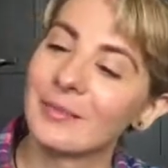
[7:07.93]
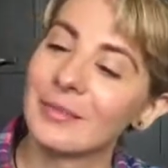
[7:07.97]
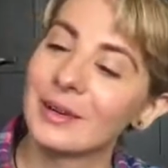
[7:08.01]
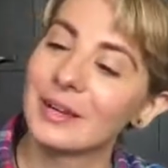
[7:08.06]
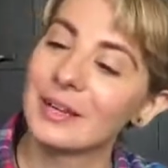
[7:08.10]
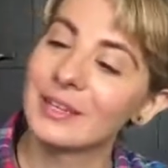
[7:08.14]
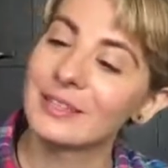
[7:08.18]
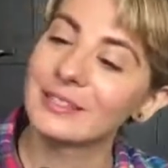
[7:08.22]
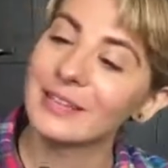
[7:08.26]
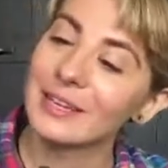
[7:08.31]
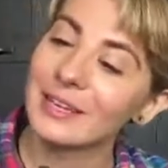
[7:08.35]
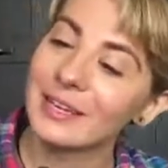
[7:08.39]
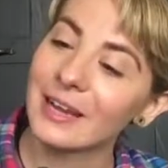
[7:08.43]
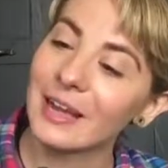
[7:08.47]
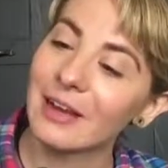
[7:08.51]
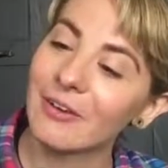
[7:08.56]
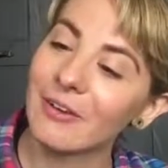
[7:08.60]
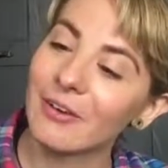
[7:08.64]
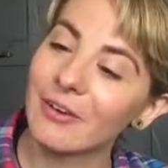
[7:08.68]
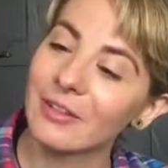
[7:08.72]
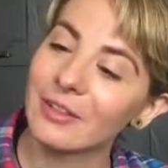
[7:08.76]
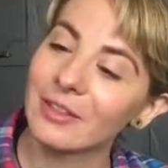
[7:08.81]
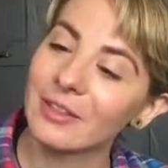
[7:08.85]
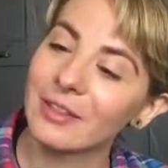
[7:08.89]
But it is like
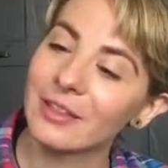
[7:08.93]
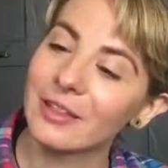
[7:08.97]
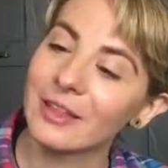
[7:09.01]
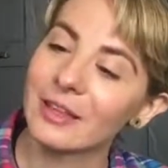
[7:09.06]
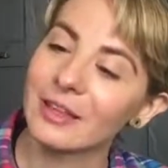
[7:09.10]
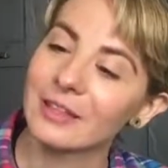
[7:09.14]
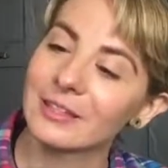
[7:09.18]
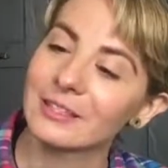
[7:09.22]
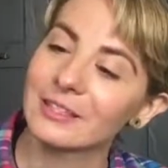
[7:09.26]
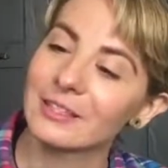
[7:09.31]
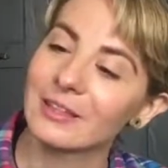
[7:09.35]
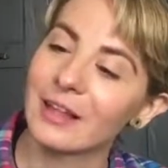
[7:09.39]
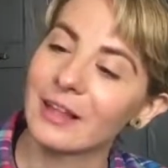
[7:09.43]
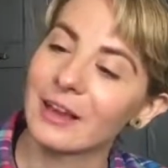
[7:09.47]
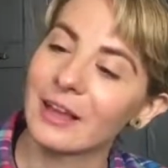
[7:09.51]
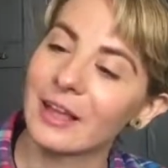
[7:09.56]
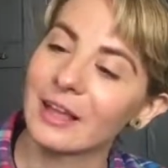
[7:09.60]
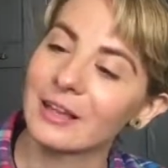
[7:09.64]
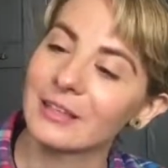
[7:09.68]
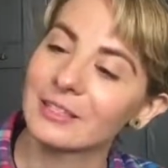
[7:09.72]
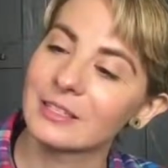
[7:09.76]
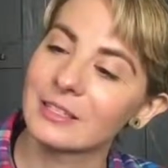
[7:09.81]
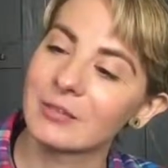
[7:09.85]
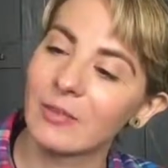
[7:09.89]
now all the thing. It's a lot
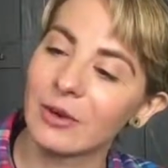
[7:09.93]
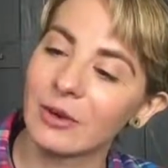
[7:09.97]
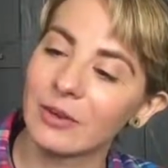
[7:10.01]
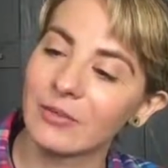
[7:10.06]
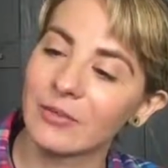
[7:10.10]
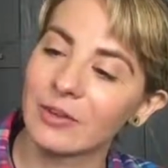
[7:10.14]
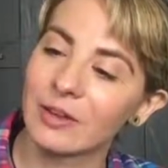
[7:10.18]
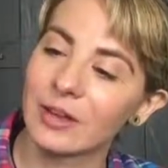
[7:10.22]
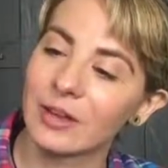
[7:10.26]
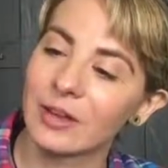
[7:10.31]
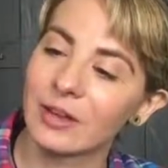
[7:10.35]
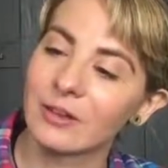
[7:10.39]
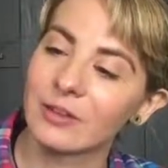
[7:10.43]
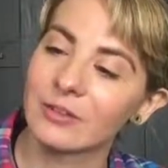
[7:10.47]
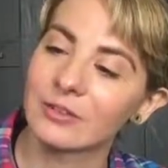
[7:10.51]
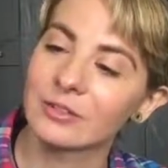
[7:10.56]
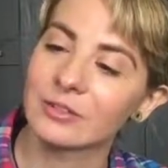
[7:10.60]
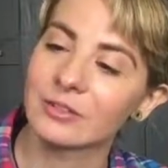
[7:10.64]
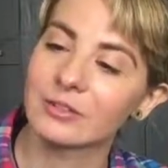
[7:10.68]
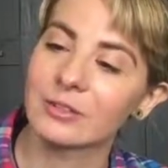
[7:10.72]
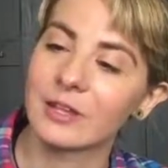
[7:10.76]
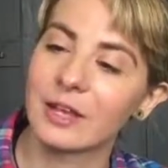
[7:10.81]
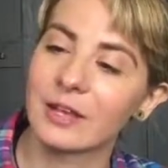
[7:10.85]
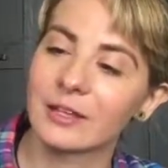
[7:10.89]
of ASMR
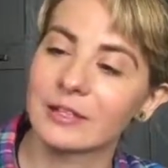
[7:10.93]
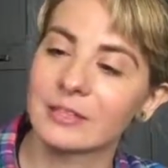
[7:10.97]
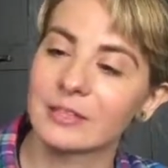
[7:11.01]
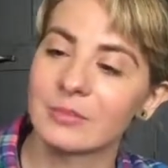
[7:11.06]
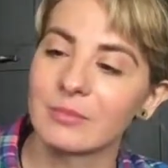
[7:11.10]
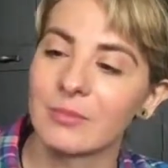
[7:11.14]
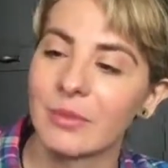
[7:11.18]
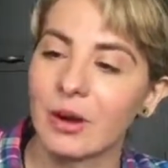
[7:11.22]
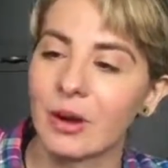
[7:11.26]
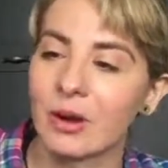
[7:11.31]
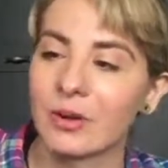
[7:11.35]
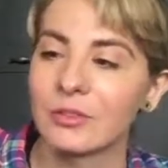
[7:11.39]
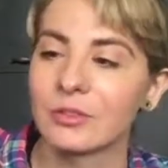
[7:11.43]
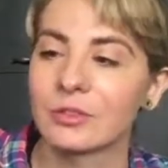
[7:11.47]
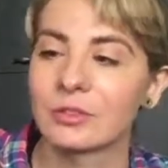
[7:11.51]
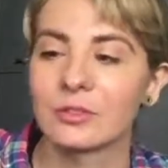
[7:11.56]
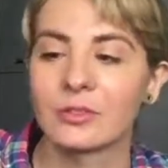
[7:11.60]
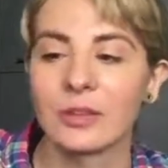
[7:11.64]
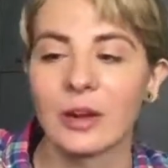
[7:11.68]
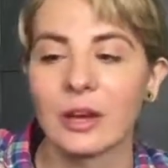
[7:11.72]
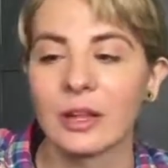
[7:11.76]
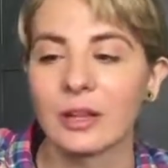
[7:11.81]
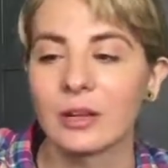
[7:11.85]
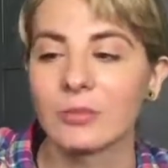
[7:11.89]
videos. There's ASMR,
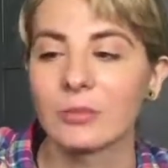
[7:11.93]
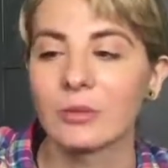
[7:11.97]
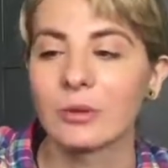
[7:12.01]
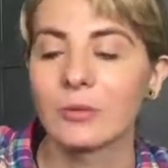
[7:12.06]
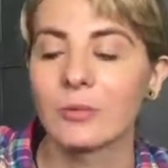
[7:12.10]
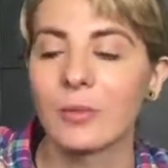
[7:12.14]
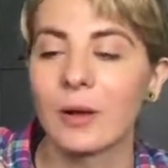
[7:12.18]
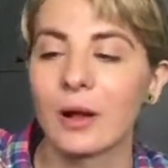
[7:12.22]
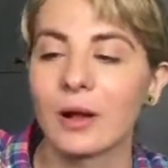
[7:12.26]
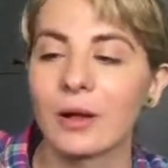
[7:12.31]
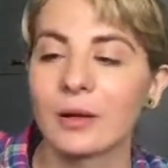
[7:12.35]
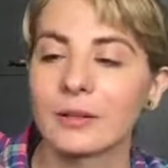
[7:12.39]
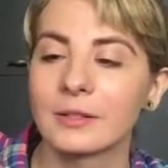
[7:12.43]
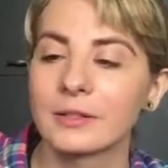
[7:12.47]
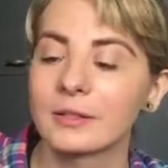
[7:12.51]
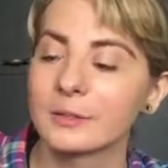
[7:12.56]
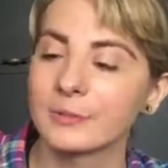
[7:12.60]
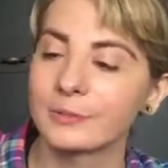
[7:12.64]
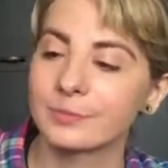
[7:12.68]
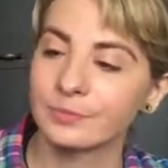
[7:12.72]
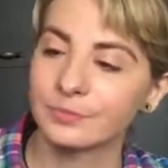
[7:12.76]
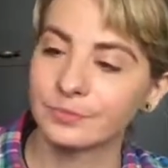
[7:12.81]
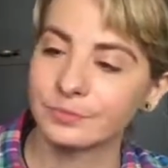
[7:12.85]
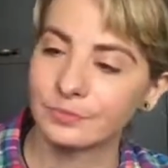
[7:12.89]
there's regular
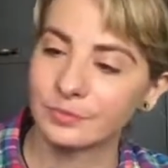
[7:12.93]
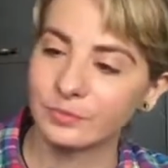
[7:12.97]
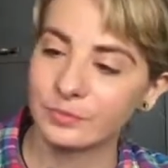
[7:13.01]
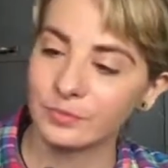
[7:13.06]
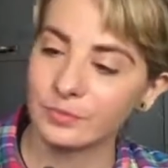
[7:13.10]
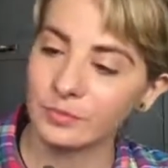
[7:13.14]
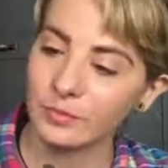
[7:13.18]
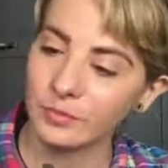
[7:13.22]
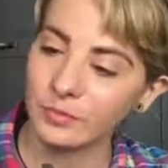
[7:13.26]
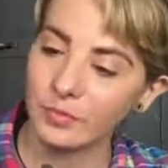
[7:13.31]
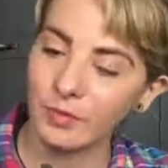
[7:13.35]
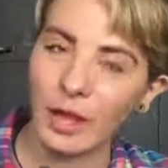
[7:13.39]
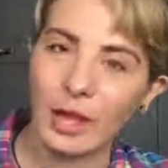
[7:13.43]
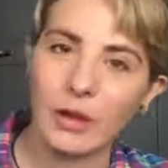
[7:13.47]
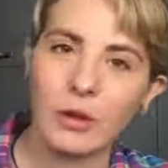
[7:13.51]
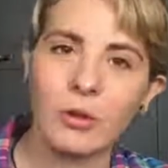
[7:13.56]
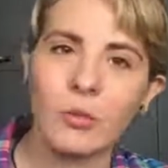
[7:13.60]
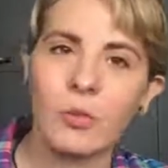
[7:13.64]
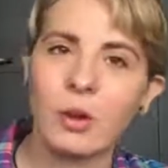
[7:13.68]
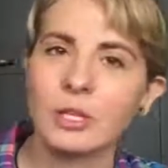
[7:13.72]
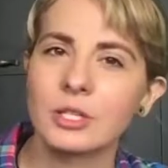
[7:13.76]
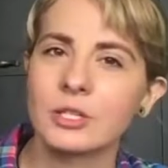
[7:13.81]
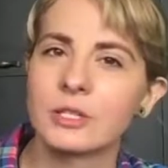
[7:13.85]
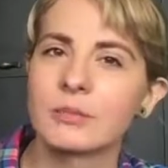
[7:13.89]
mukbangs. I
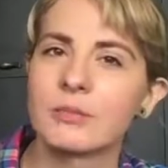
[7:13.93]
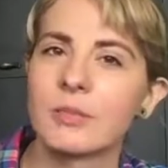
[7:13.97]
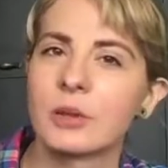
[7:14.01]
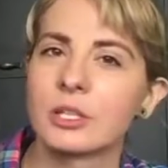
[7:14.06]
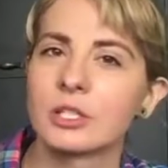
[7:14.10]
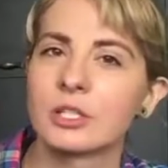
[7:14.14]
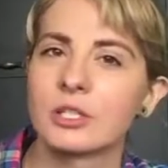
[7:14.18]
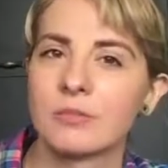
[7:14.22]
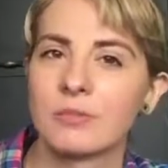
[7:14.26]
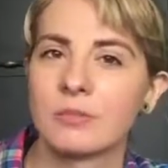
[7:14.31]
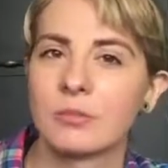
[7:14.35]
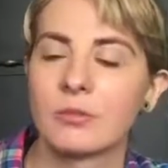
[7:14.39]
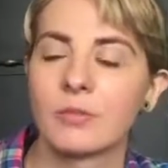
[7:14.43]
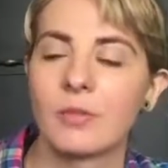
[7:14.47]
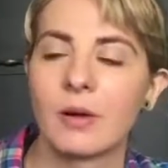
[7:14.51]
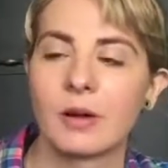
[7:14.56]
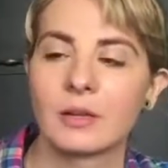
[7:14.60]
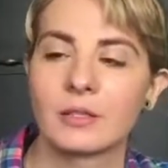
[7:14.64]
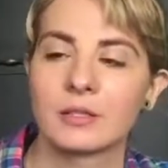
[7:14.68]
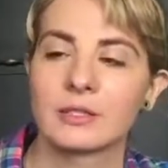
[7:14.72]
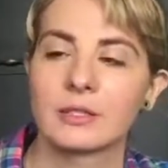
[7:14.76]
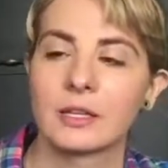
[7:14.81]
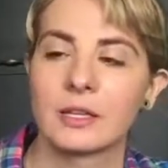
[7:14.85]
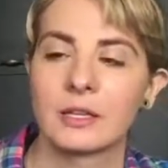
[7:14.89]
don't watch as much
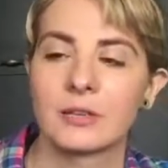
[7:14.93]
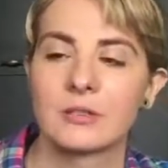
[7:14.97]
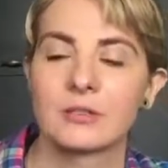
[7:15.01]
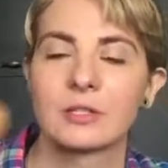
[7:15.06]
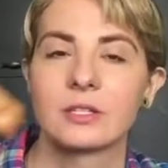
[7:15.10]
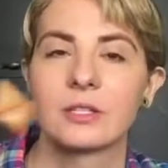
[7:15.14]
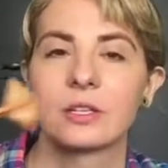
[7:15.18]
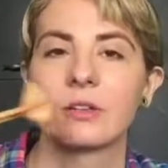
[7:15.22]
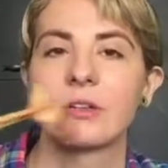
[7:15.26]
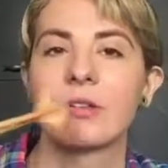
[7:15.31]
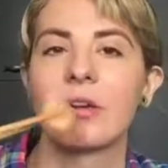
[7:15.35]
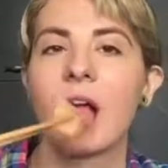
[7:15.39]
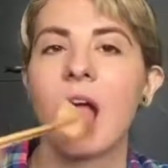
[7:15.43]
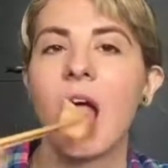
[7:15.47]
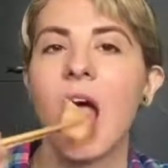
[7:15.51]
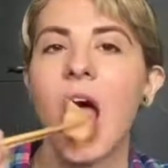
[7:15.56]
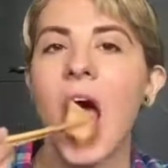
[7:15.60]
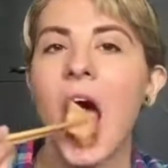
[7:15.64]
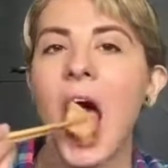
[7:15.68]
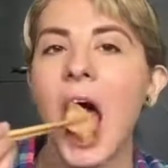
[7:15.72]
mukbangs as I used to.